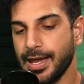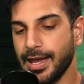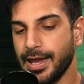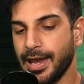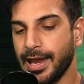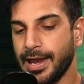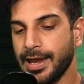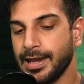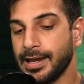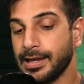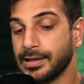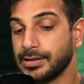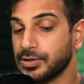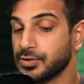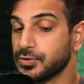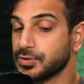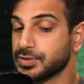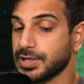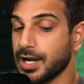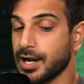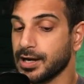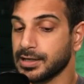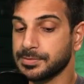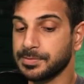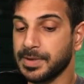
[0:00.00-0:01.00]
And you
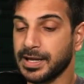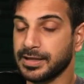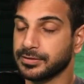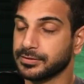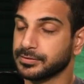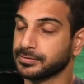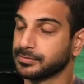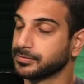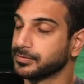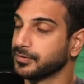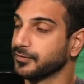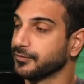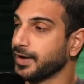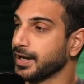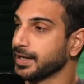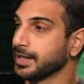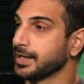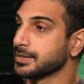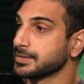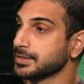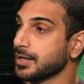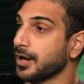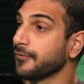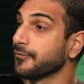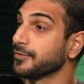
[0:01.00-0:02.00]
talked about the
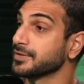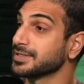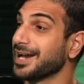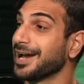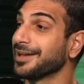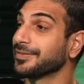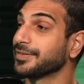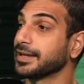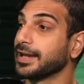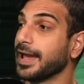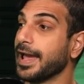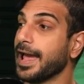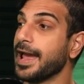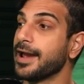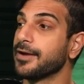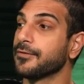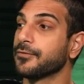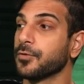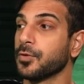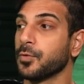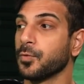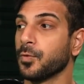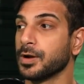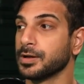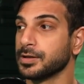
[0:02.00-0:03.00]
Vikings offense. I think
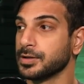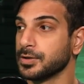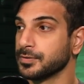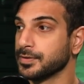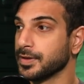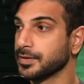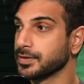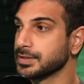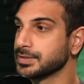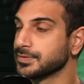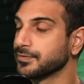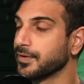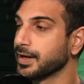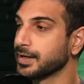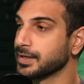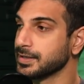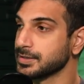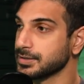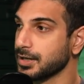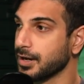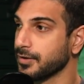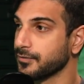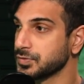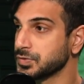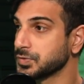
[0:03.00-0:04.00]
everyone knew that this
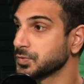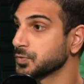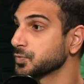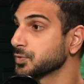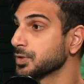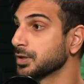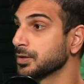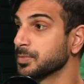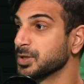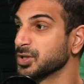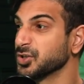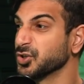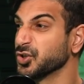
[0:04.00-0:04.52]
Vikings offense was going to be